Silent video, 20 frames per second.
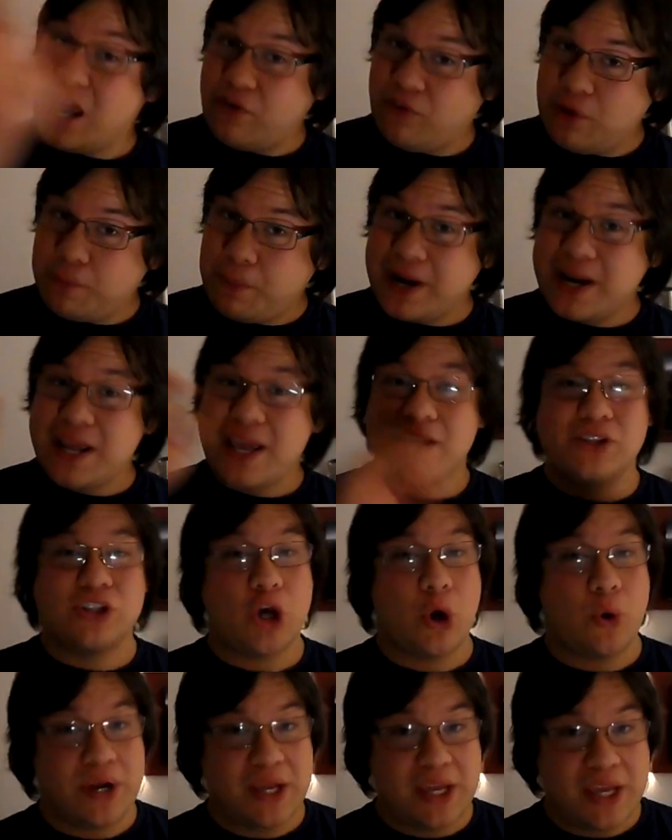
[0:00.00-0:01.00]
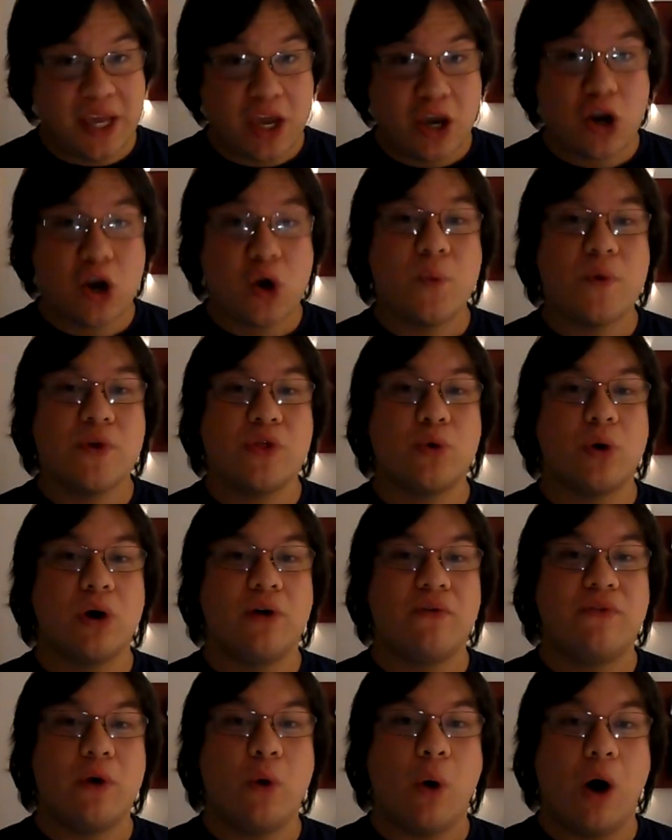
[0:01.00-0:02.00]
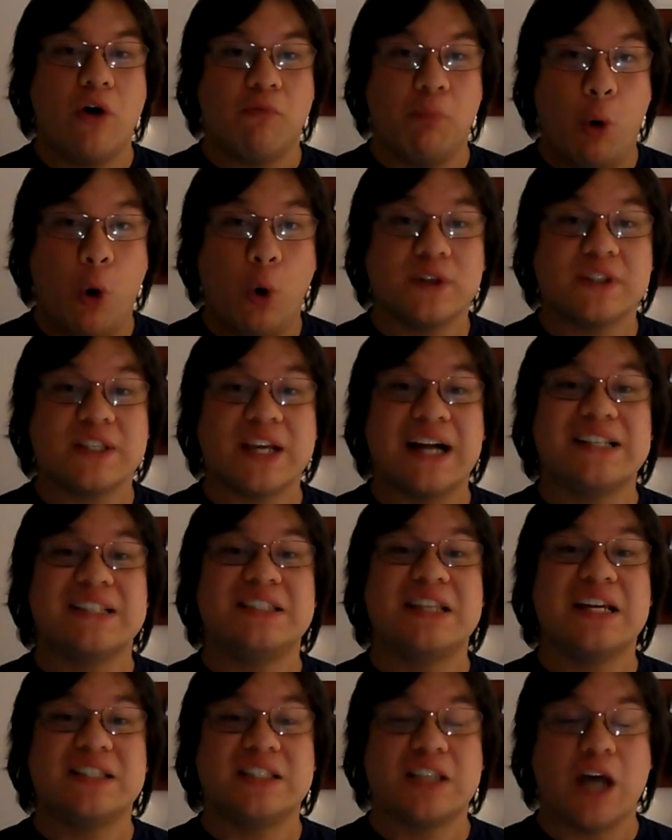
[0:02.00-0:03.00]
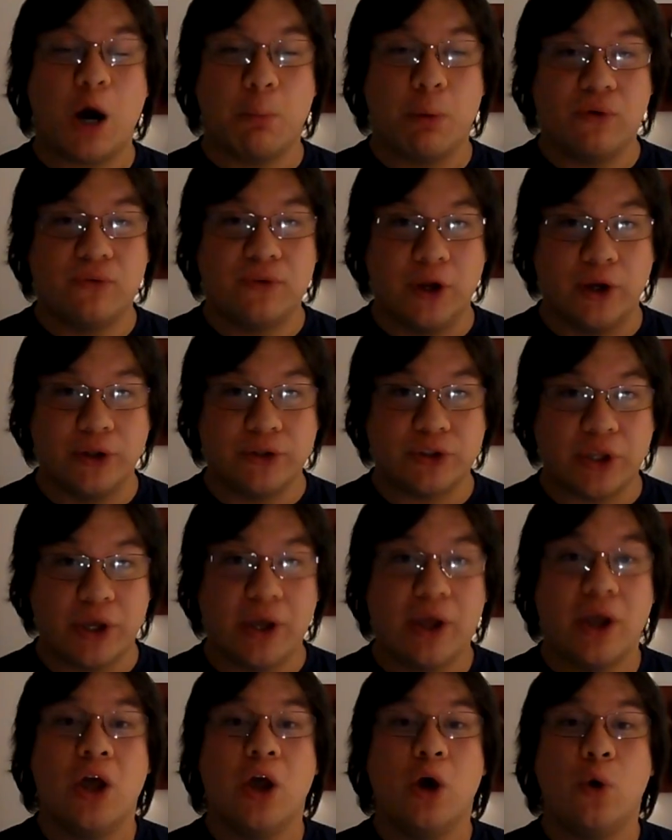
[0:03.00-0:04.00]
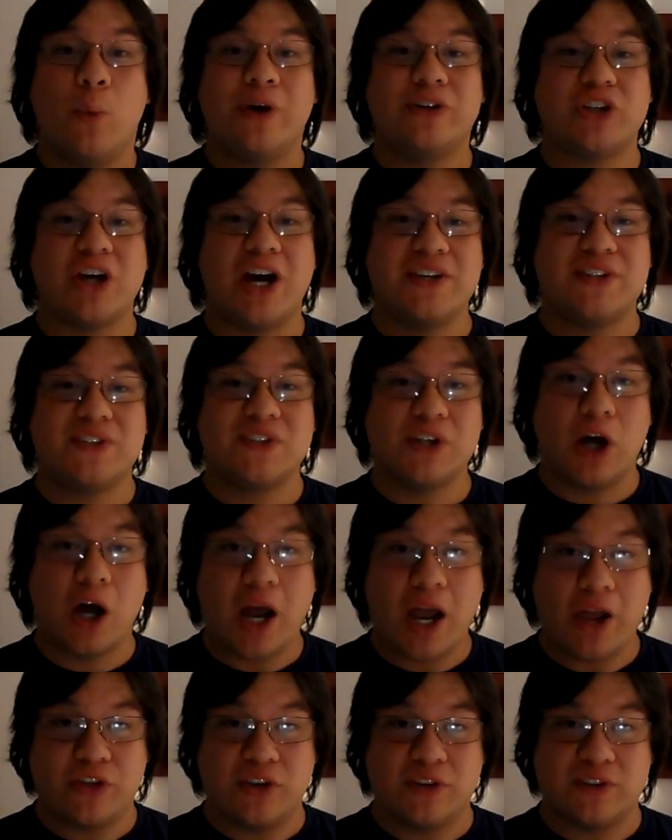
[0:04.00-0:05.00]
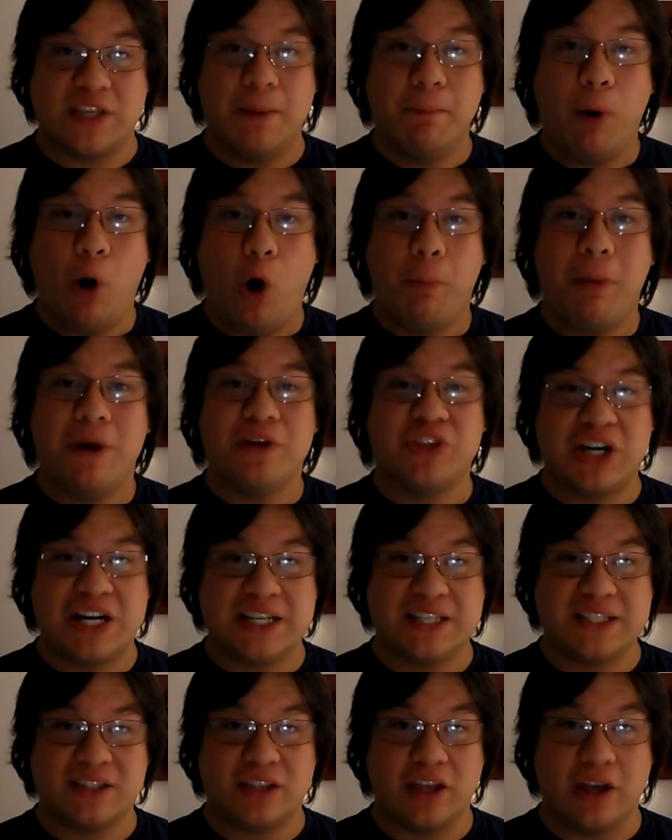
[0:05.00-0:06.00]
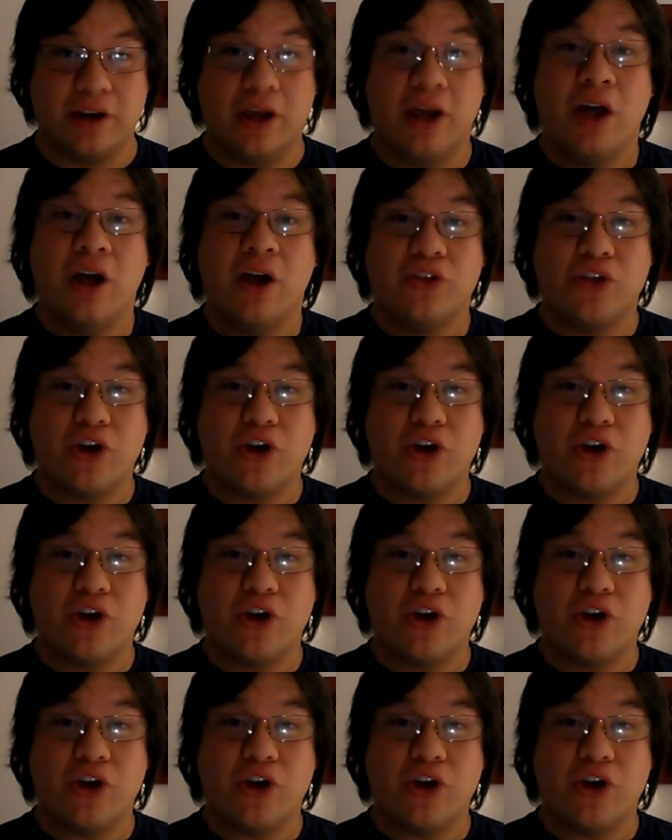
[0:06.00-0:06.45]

Hey everybody, and Tony here with a review of Mozart's Die Zauberflöte, which I saw at the Semperoper Dresden.